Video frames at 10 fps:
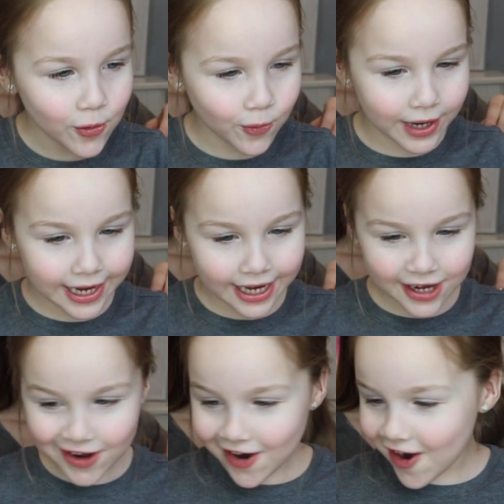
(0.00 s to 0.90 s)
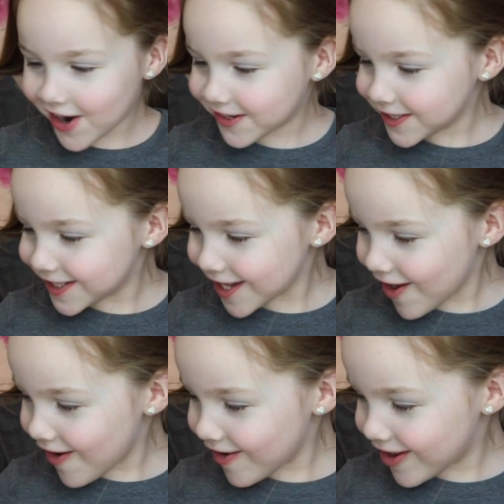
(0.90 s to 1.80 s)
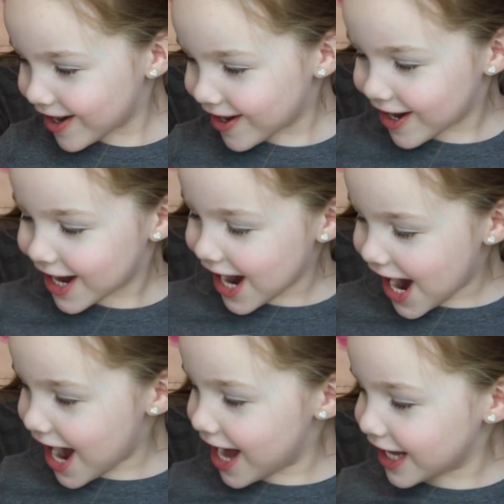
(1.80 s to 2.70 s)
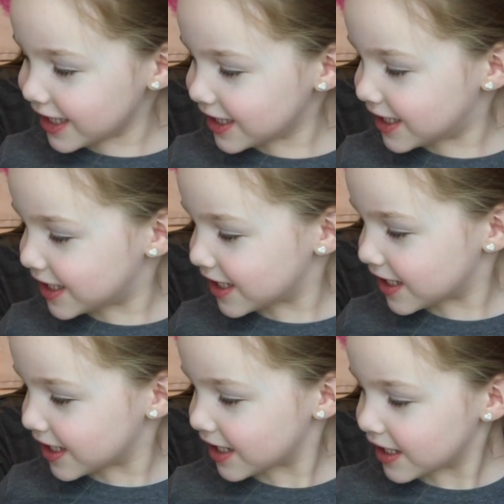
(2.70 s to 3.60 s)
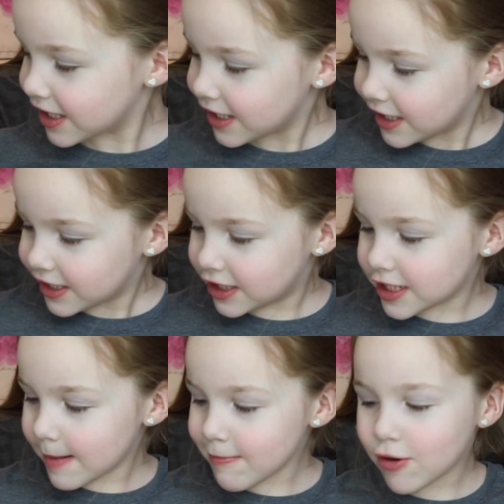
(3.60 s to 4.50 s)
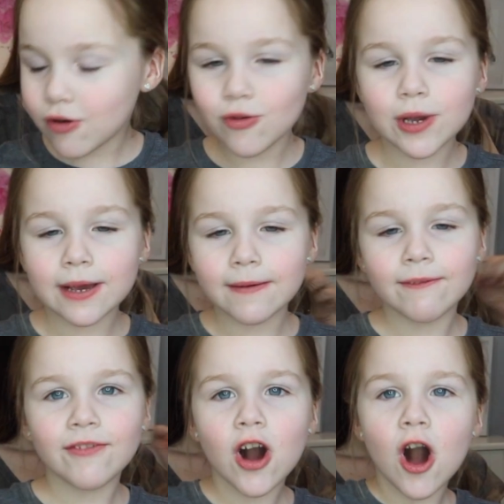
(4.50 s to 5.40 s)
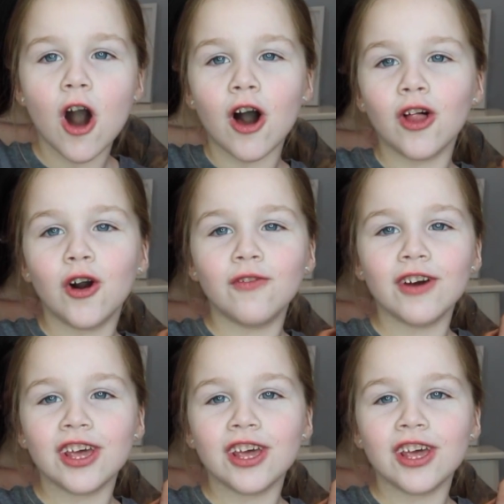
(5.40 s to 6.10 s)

we also got some cream for all over